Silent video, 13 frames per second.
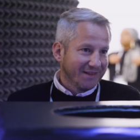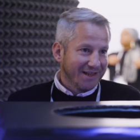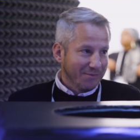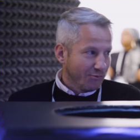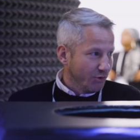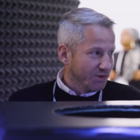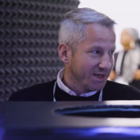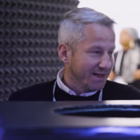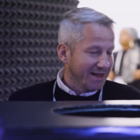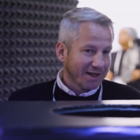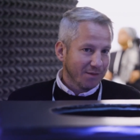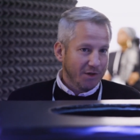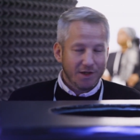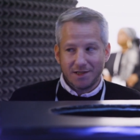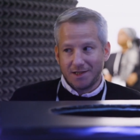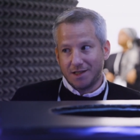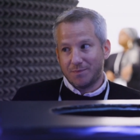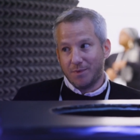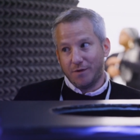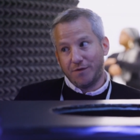deep roots in their
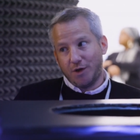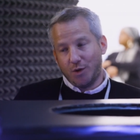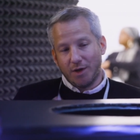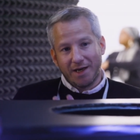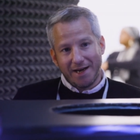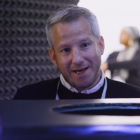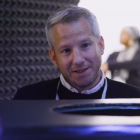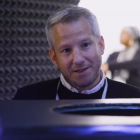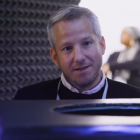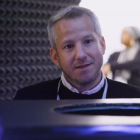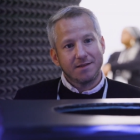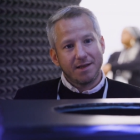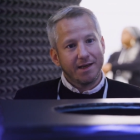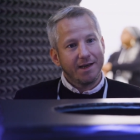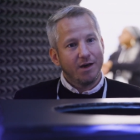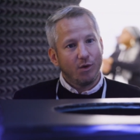communities but fewer connections as they get